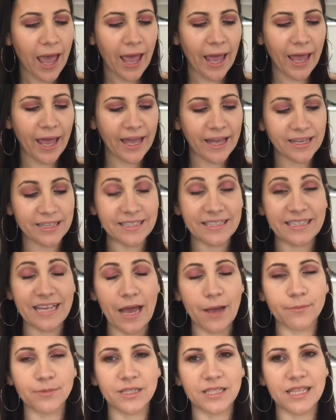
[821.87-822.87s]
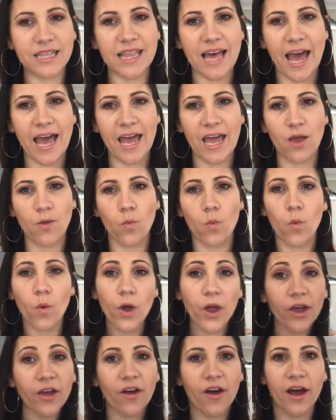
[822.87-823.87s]
except they
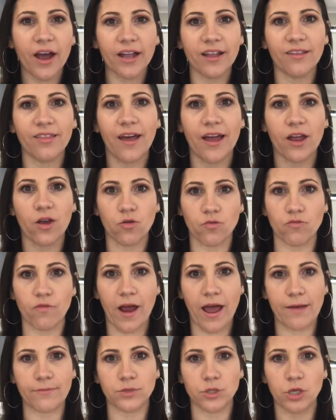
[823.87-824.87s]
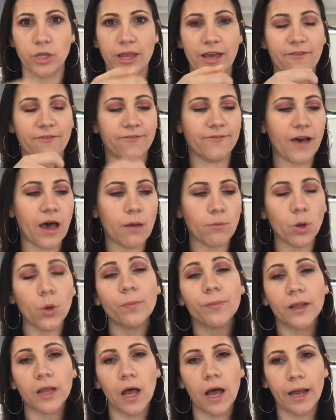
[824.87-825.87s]
work kind of like a wrap. So they're far more
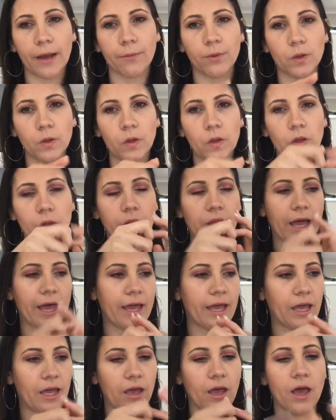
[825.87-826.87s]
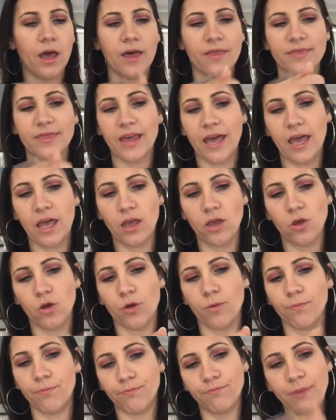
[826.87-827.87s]
pliable. You
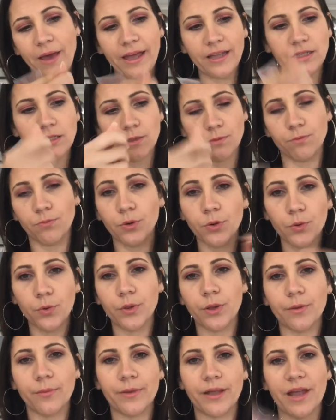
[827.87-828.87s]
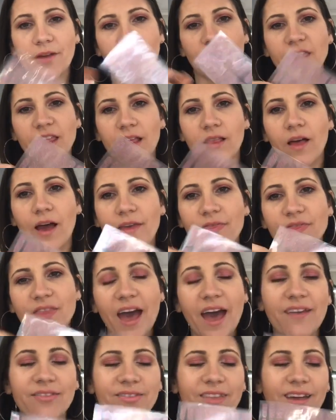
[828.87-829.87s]
can bend and pull them and everything like
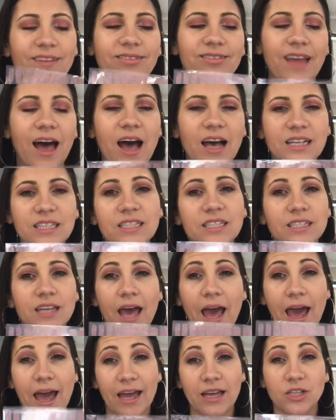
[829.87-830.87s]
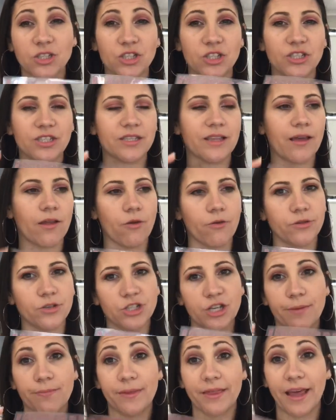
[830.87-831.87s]
that. They last ages, they don't
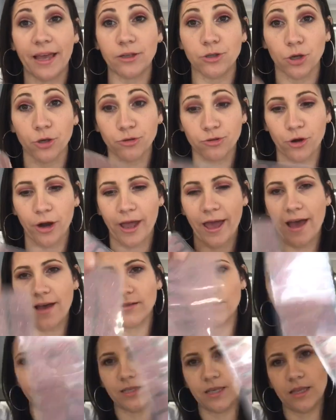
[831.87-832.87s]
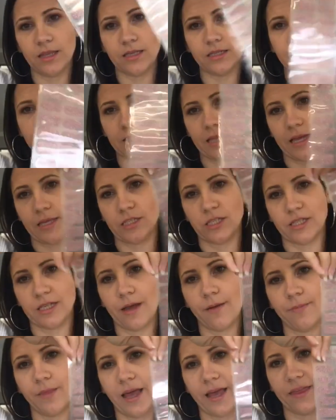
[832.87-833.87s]
chip, and they don't dry out. See this? They just
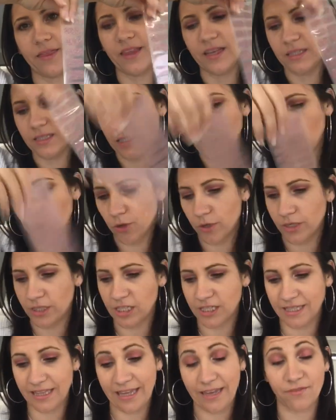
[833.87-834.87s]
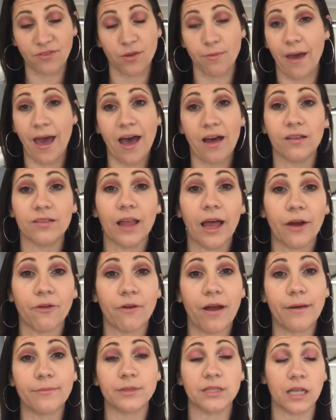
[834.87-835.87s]
come like this, and you can just leave them out like
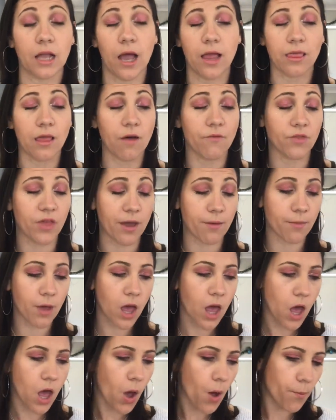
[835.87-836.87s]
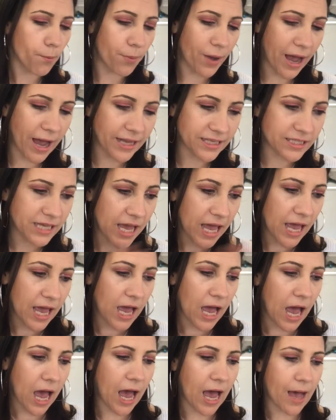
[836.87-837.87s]
wraps, and I love them. But
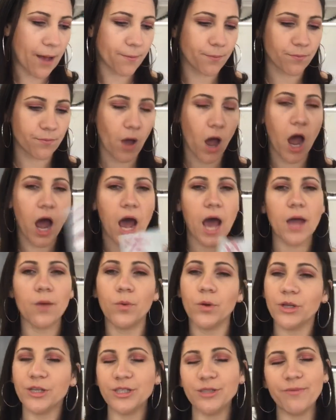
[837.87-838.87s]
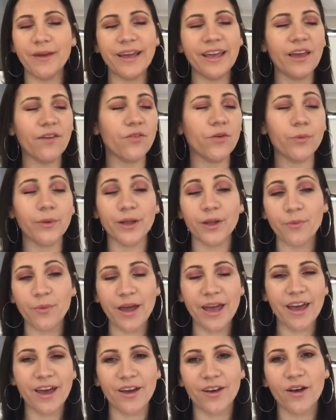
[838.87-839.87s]
I wanted to make everyone
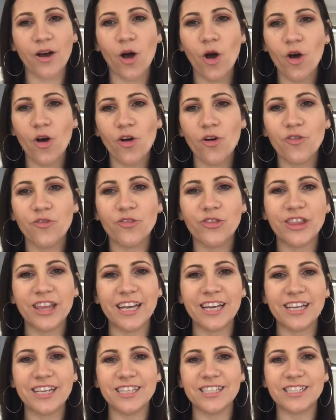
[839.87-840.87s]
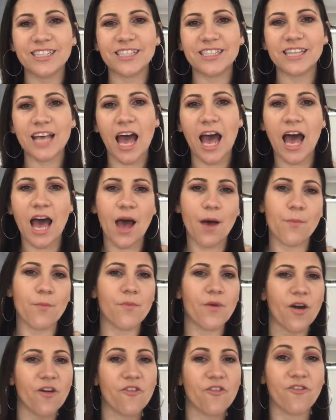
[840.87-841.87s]
aware of these
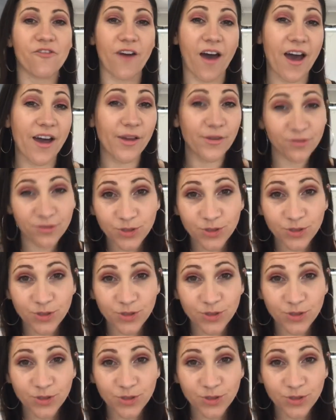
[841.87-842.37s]
5